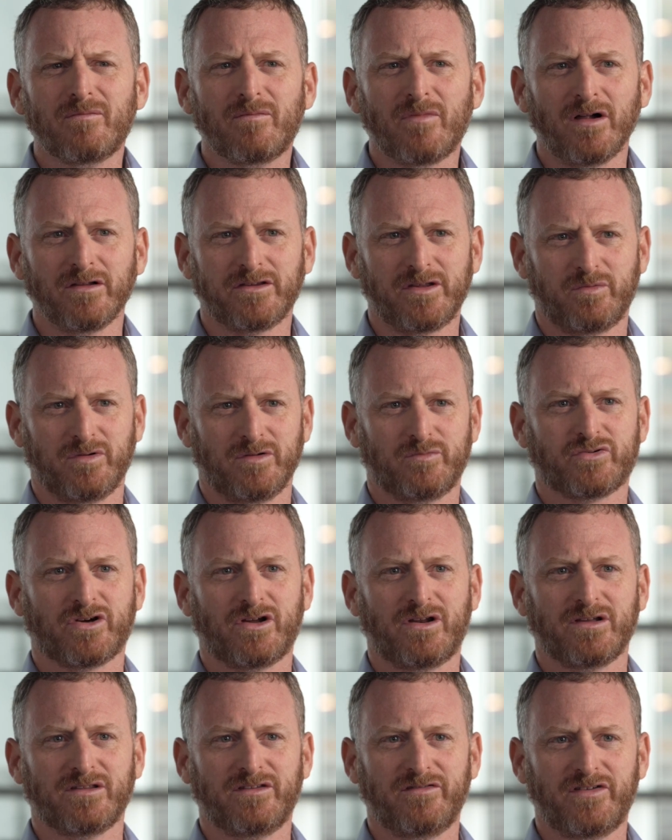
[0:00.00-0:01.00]
multiple
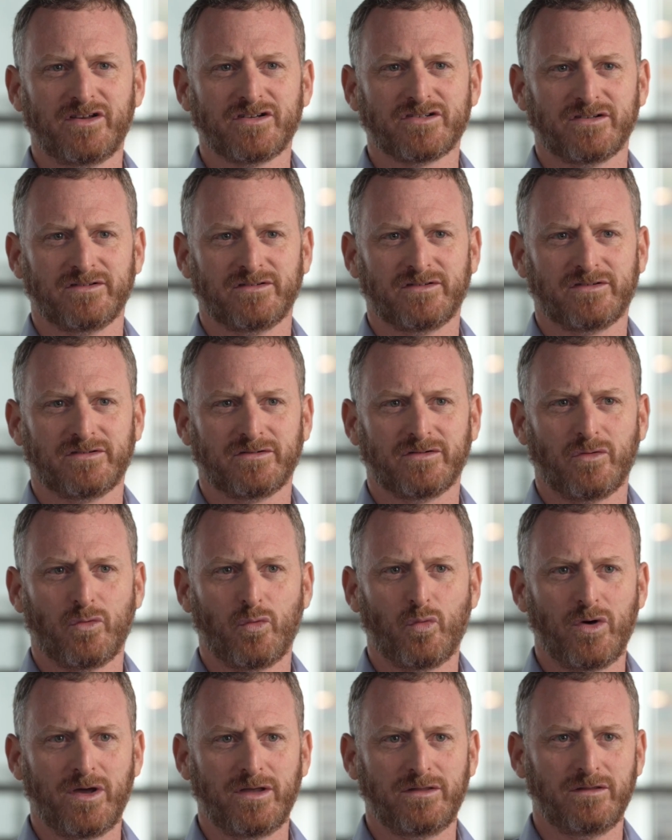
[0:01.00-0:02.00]
product divisions
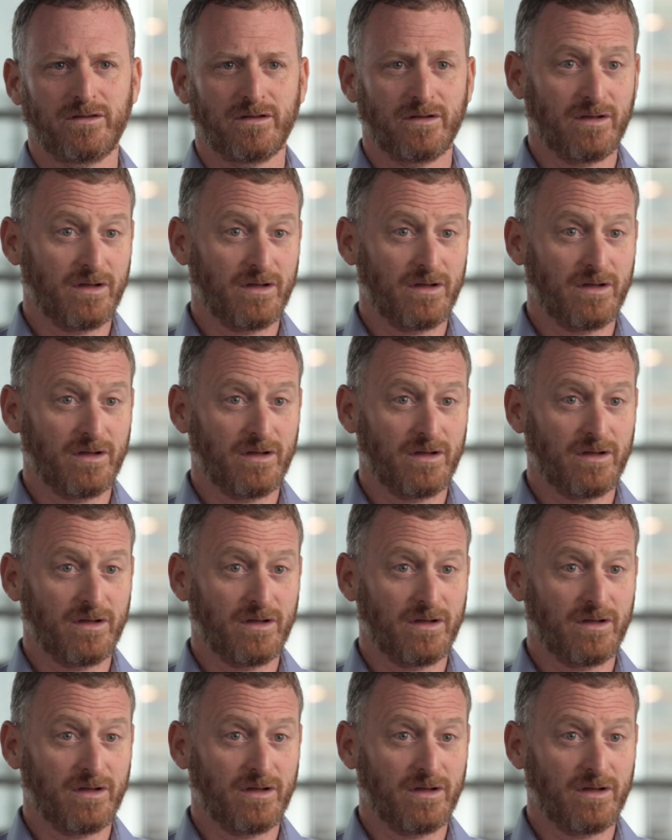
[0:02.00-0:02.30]
with